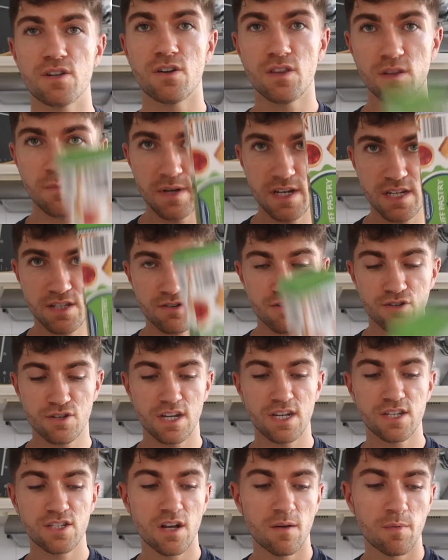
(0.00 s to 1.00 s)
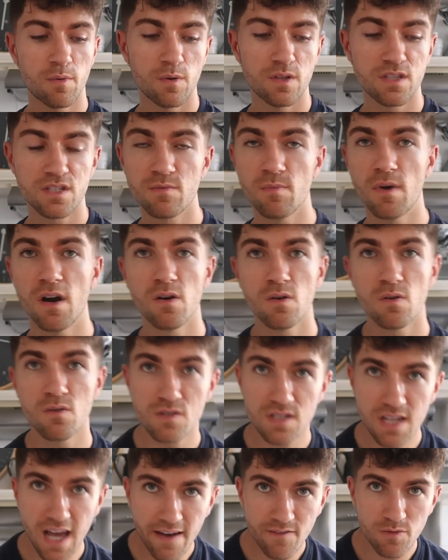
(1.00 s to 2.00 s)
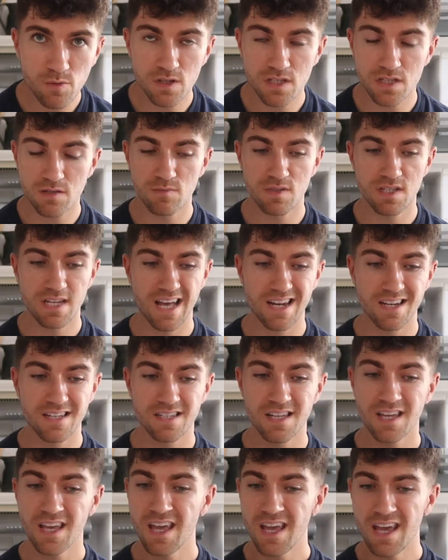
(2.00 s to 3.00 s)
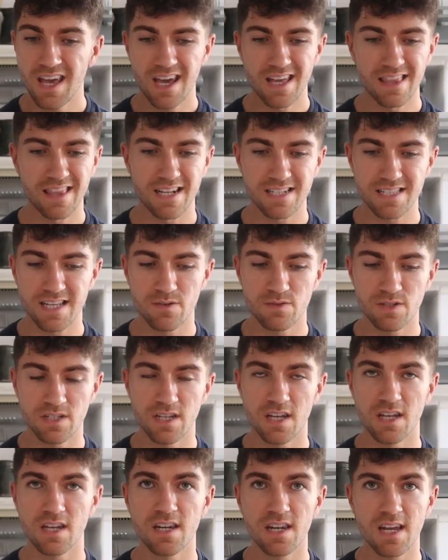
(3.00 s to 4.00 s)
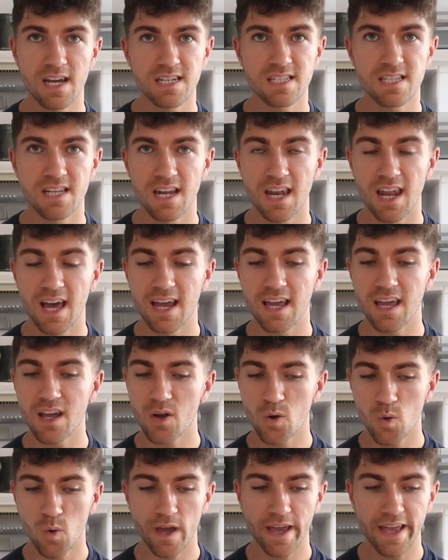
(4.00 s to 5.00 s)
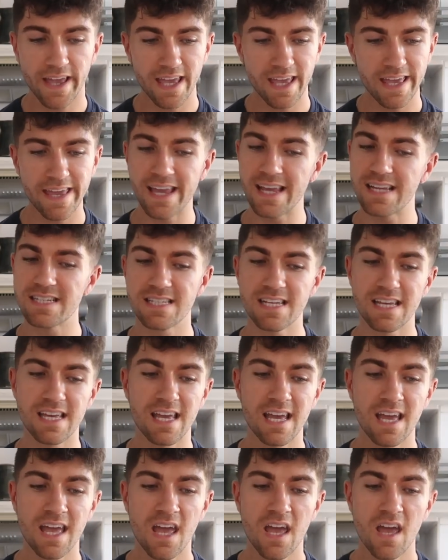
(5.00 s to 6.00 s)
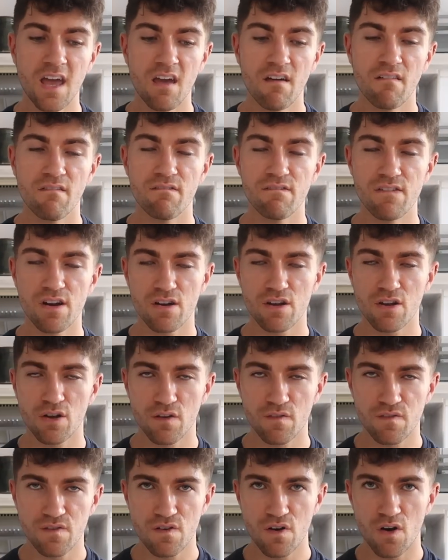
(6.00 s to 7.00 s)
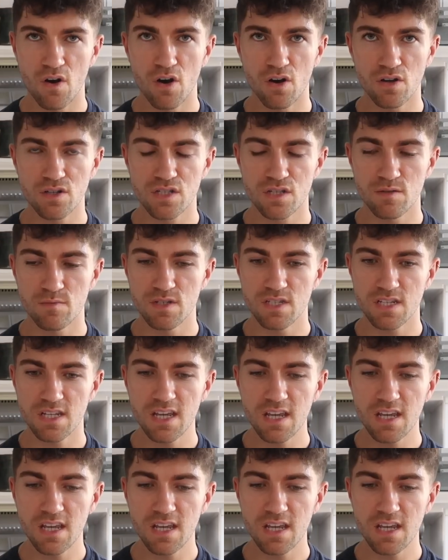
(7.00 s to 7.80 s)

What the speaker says: it on the pastry sheet, top it with tomatoes, have it with some salad, and that's our dinner. Nice and light, quick, easy, very good for a hot summer's